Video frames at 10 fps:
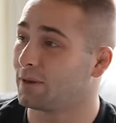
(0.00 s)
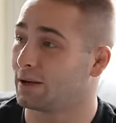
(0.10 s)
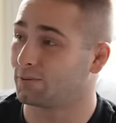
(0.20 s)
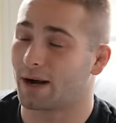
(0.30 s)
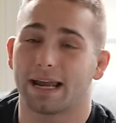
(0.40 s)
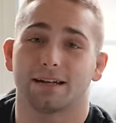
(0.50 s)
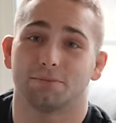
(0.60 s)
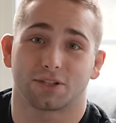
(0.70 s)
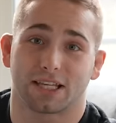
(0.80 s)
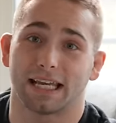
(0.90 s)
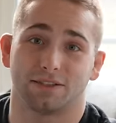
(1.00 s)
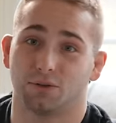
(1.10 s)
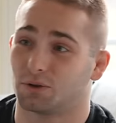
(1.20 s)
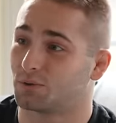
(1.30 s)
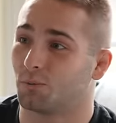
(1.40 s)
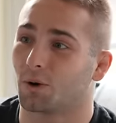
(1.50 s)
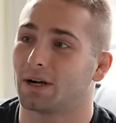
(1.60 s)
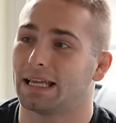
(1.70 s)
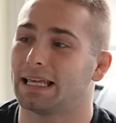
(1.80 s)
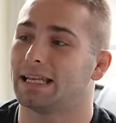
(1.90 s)
like random just kids who just
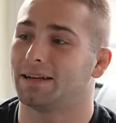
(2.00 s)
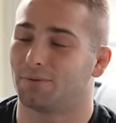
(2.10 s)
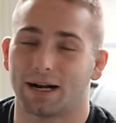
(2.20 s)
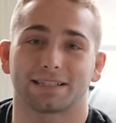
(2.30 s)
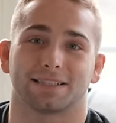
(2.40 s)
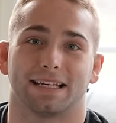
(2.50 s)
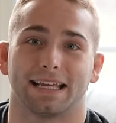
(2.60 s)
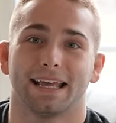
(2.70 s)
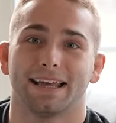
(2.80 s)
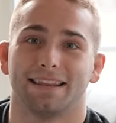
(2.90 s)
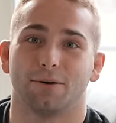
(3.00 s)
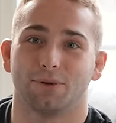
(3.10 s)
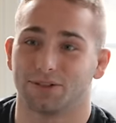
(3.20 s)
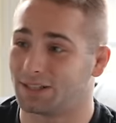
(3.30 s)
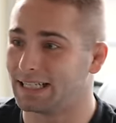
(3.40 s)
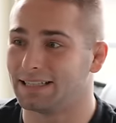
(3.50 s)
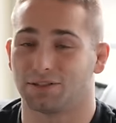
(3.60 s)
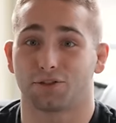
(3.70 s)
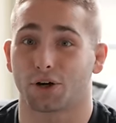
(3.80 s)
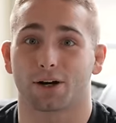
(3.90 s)
weren't in wrestling that we just did
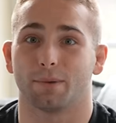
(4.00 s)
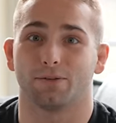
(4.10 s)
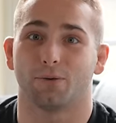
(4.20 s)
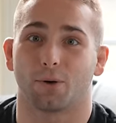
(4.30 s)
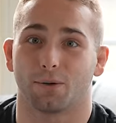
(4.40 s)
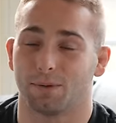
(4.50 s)
this tournament for,